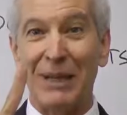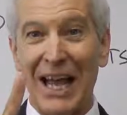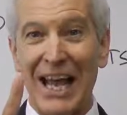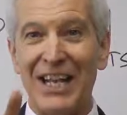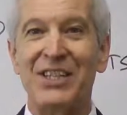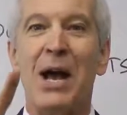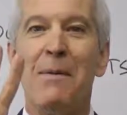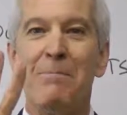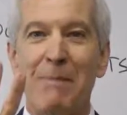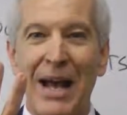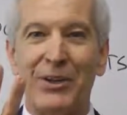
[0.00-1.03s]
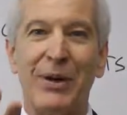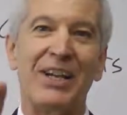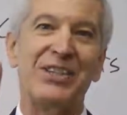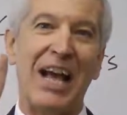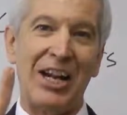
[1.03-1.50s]
plays,
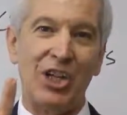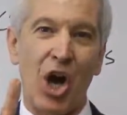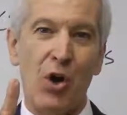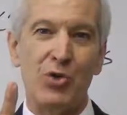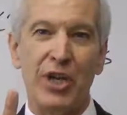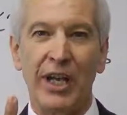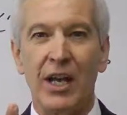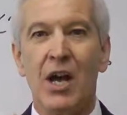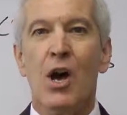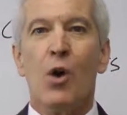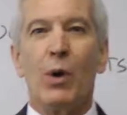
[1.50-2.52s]
metrics, and coaching.